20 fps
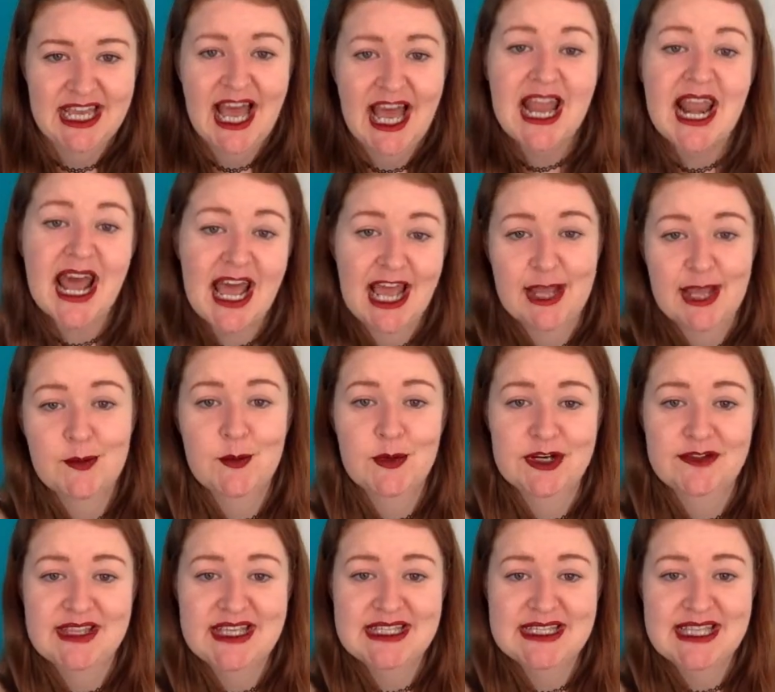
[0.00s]
And I am one
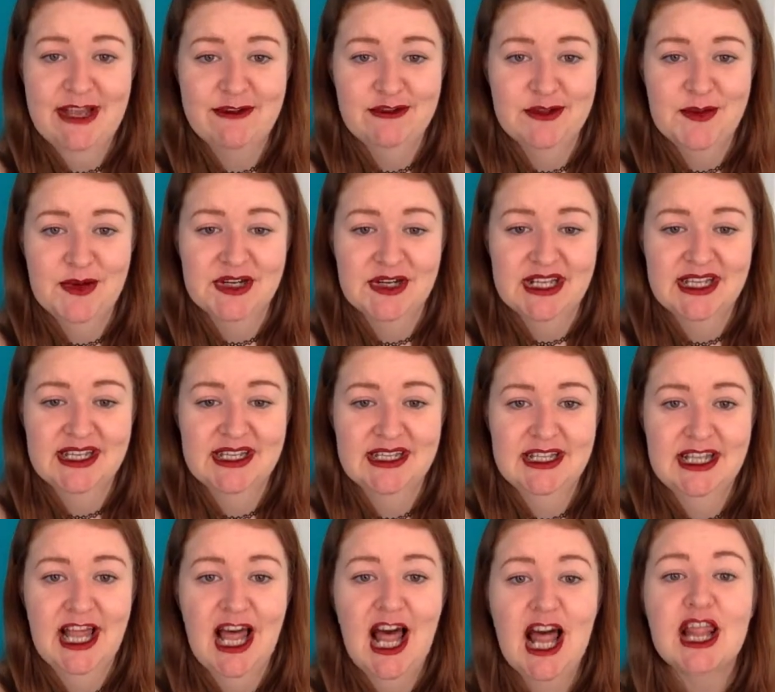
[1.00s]
of these everybody.
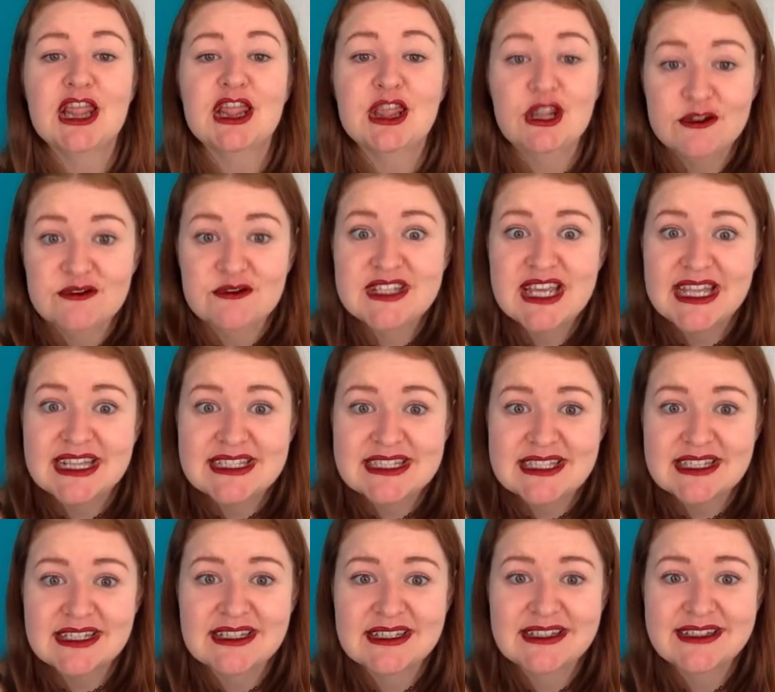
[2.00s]
Loved it.